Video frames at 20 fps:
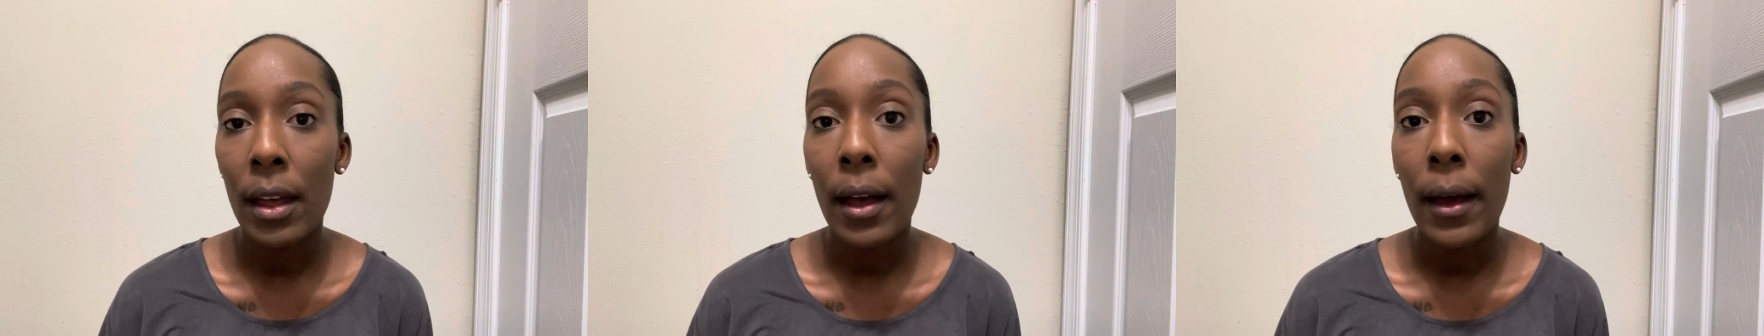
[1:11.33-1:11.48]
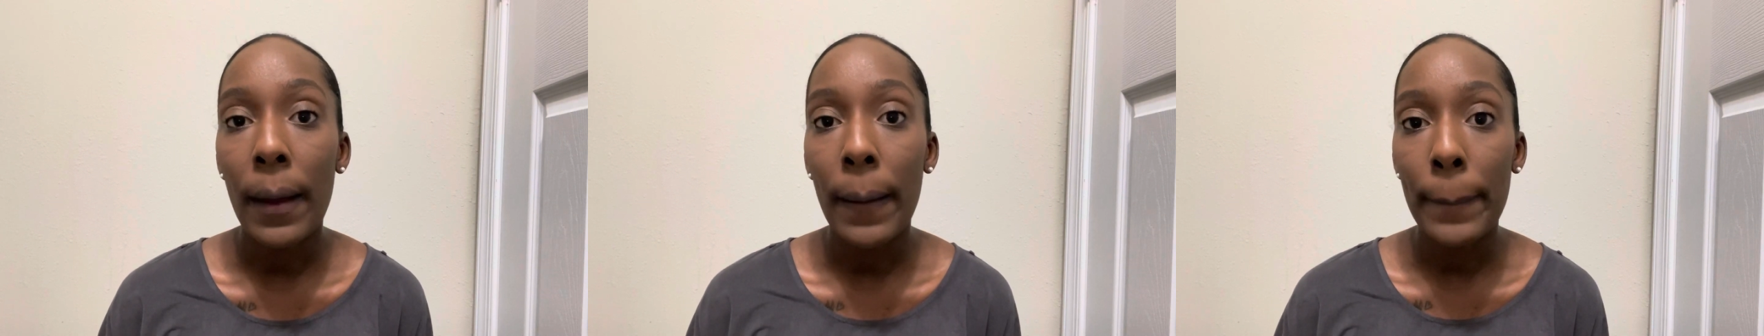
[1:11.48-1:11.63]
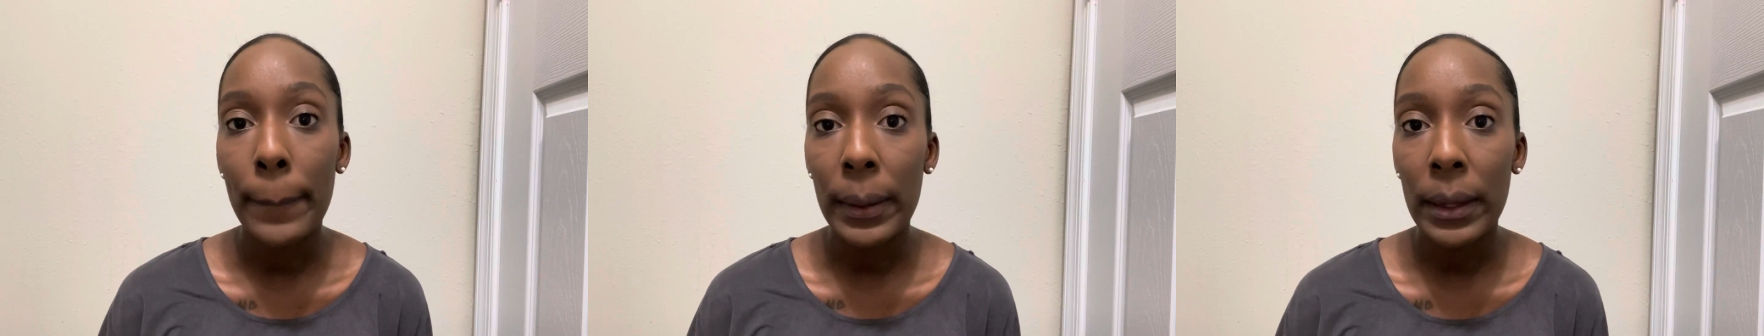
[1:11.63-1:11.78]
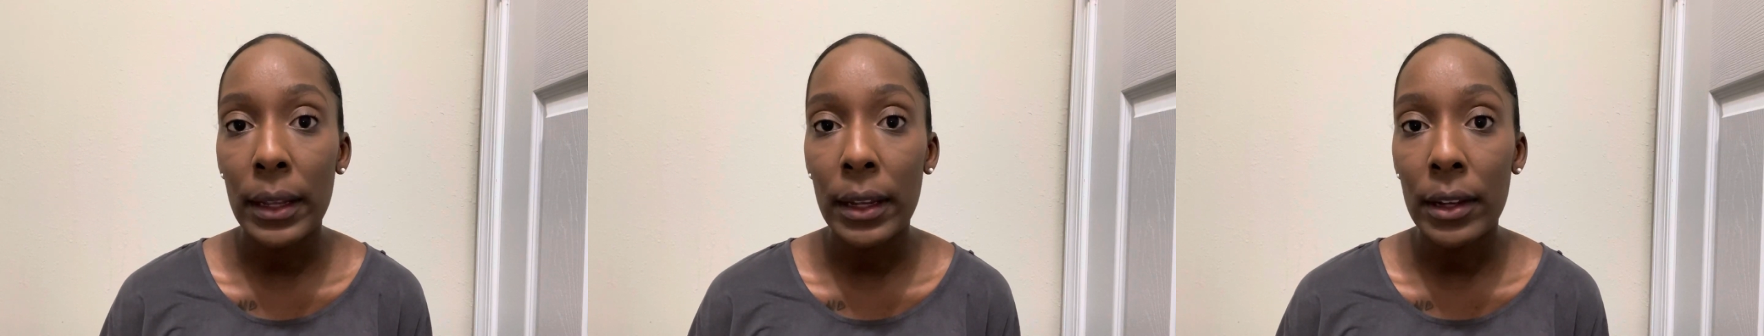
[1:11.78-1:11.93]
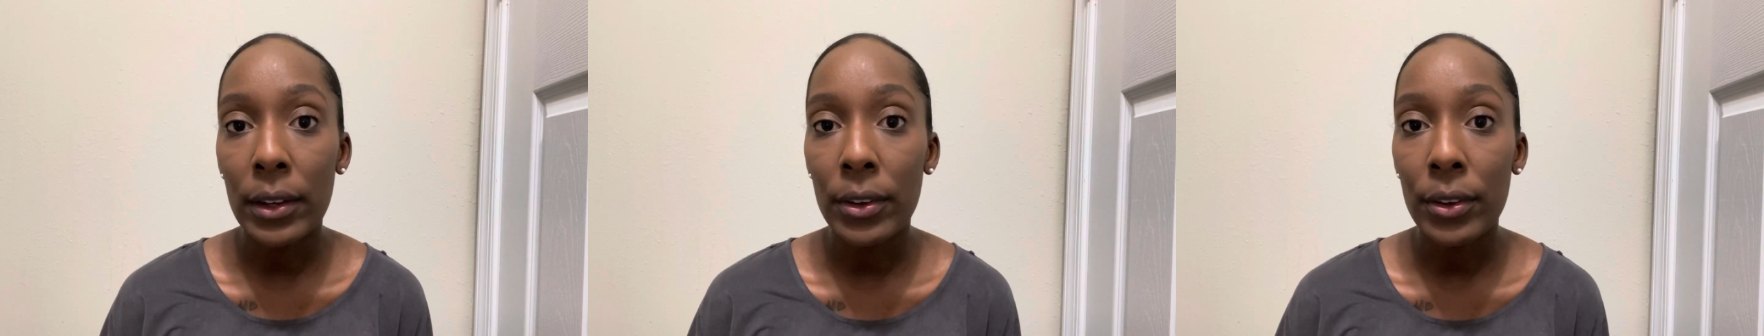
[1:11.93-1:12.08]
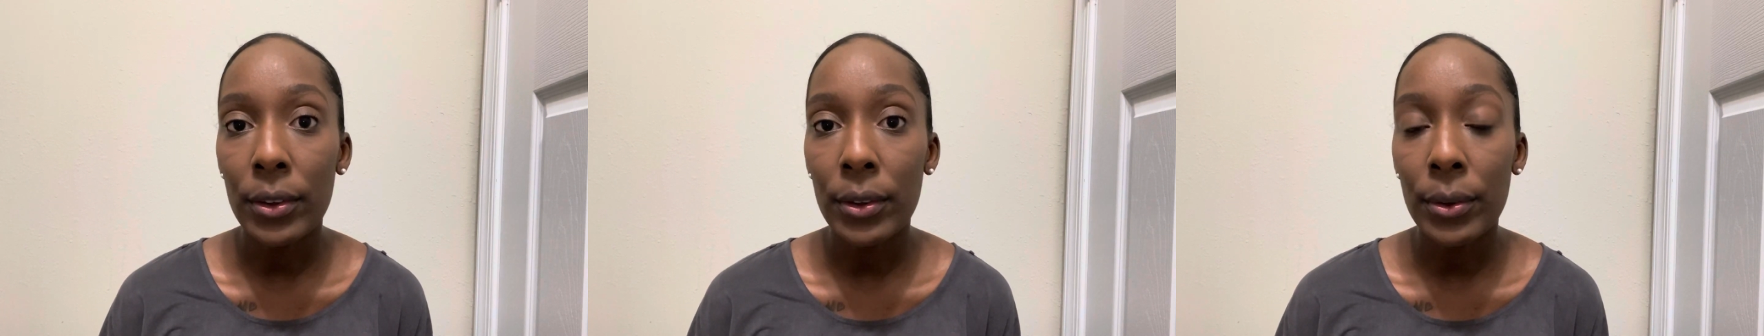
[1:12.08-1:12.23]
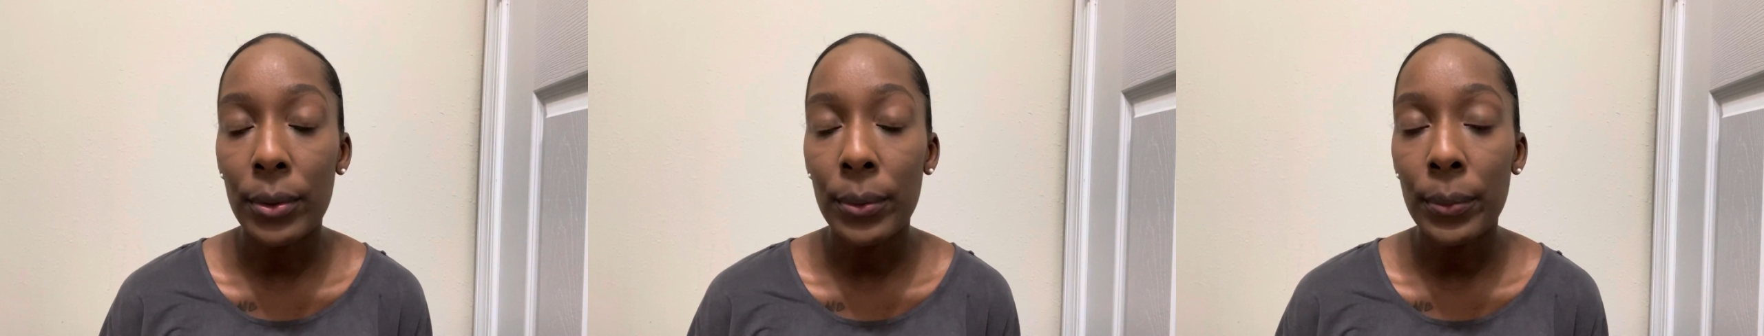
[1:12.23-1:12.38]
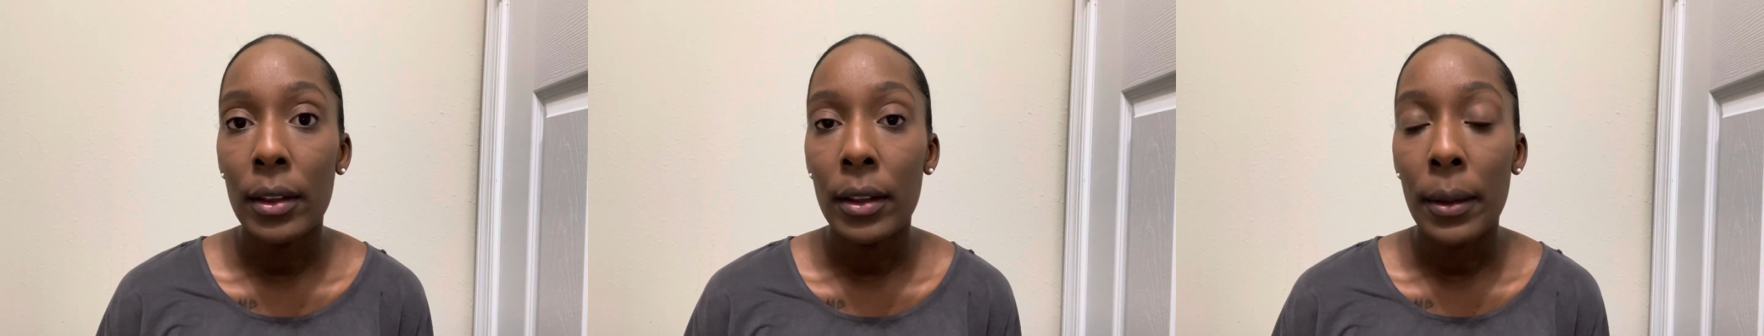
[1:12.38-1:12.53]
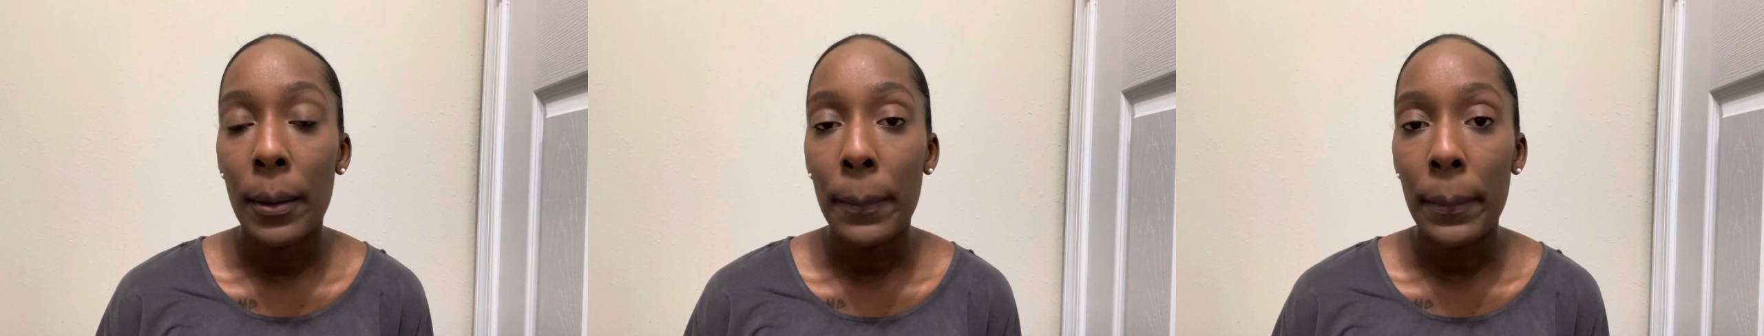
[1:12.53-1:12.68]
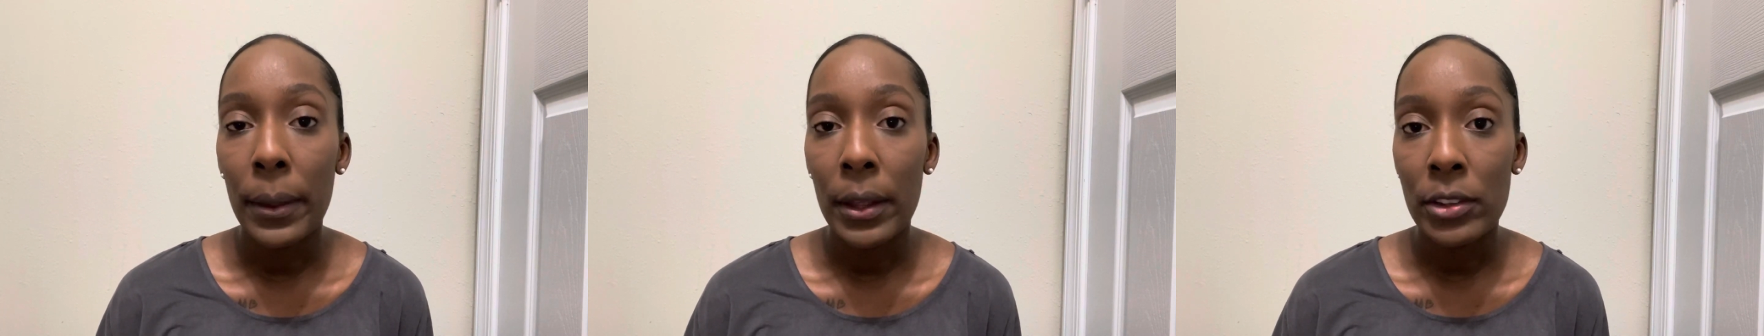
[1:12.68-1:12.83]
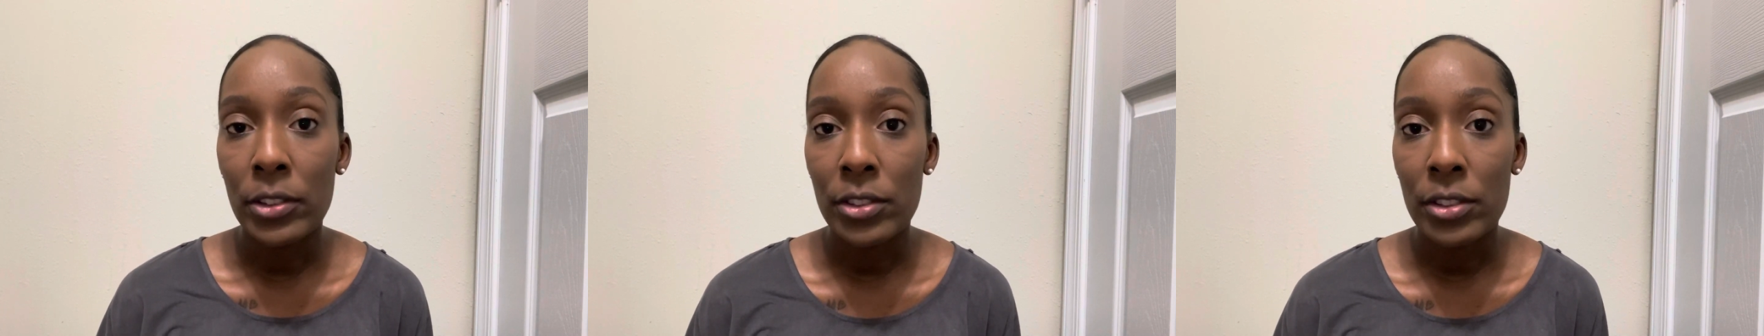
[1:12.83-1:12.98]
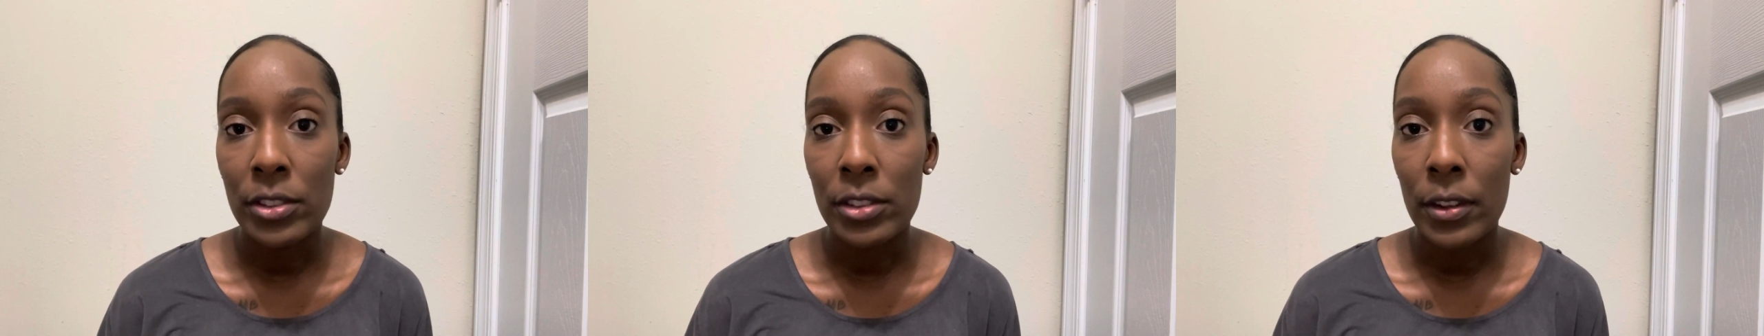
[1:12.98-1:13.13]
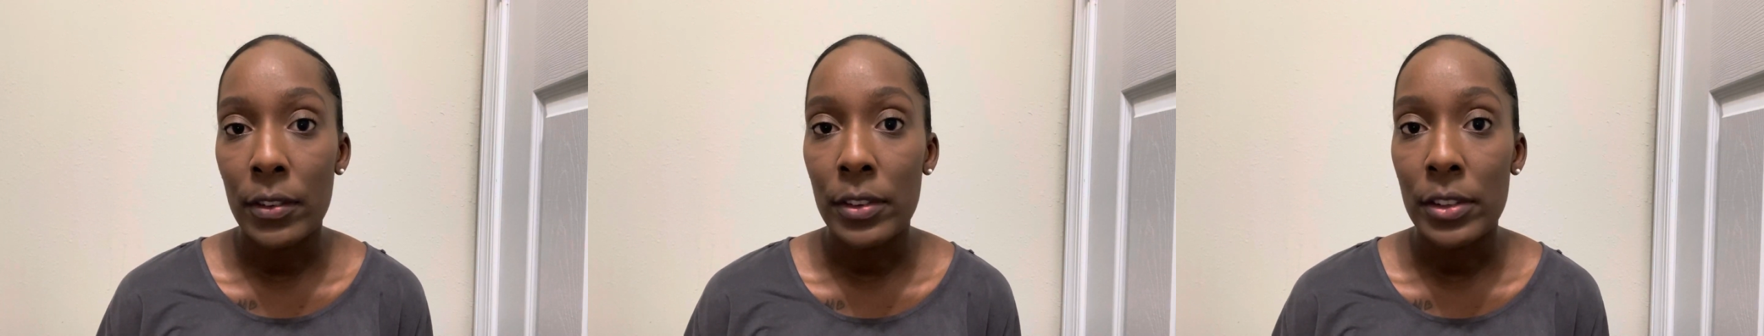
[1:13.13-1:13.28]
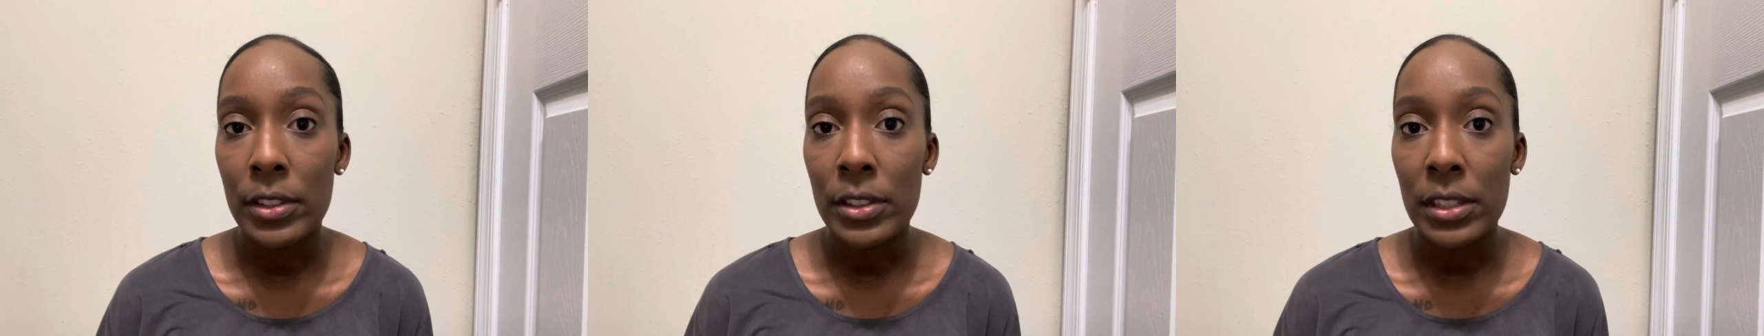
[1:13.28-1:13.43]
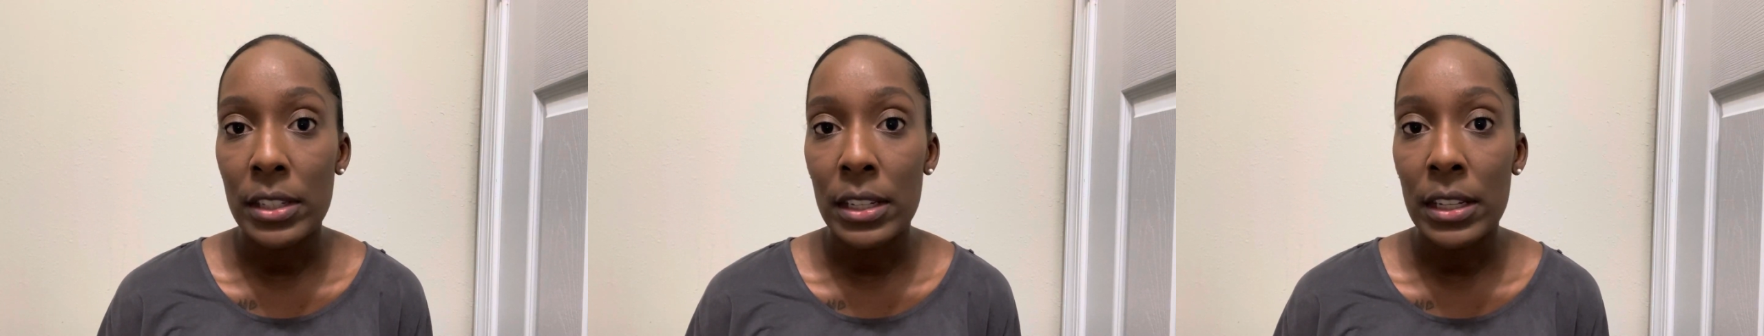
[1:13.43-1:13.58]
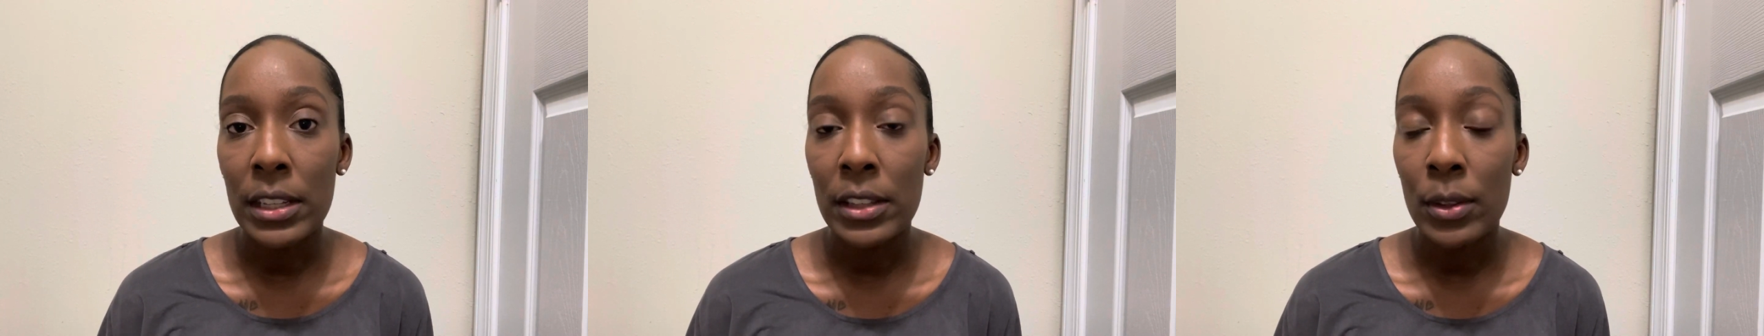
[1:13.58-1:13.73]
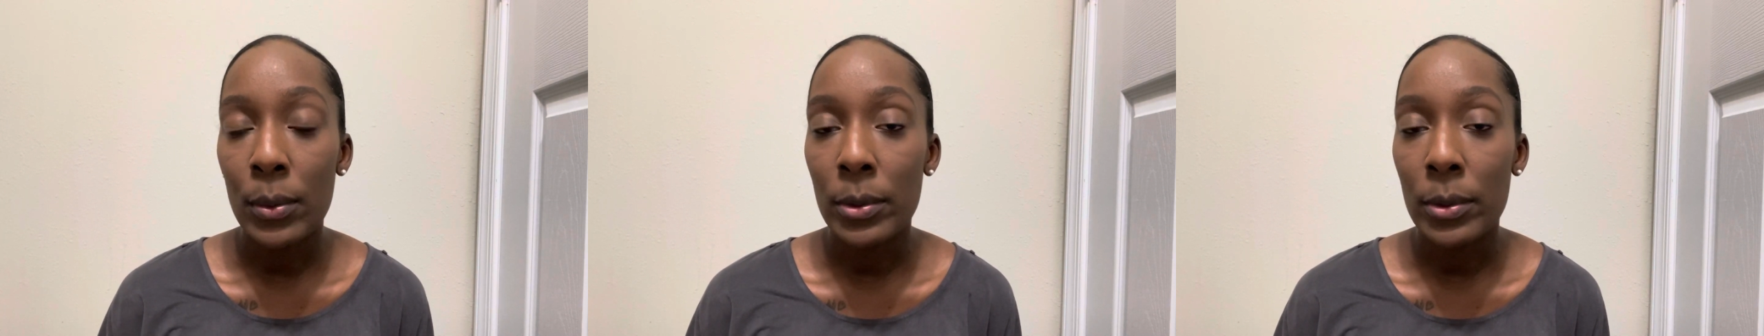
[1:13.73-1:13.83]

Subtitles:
a panel, pictures of your teeth,